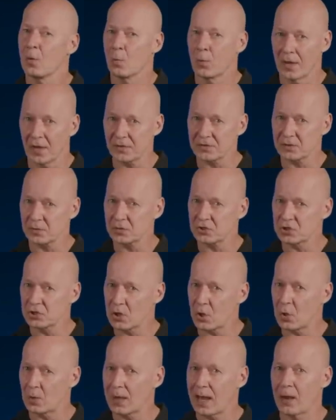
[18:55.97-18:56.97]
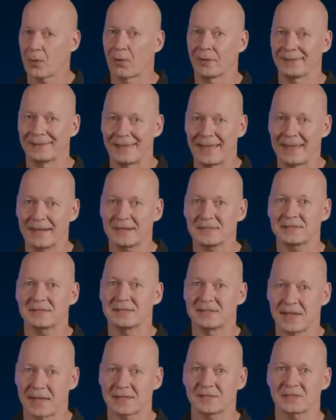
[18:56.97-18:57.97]
We also showed how our
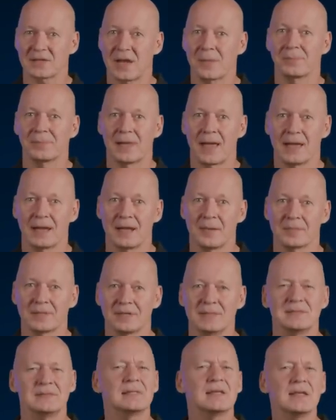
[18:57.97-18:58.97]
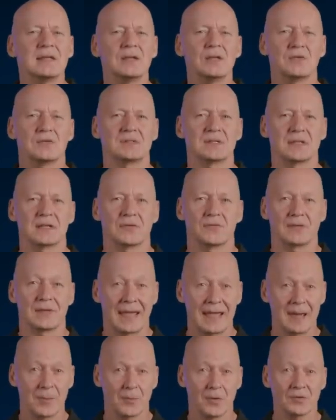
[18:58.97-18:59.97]
latest desktop lineup continues to give
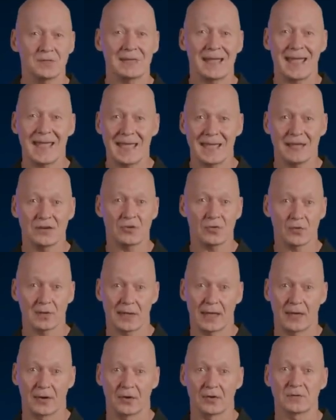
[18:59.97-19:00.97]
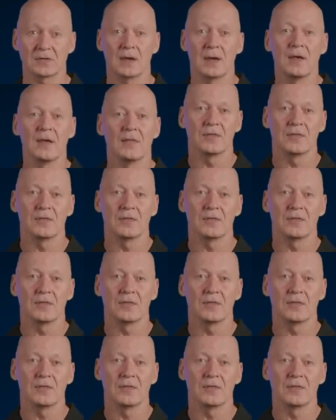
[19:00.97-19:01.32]
gamers and creators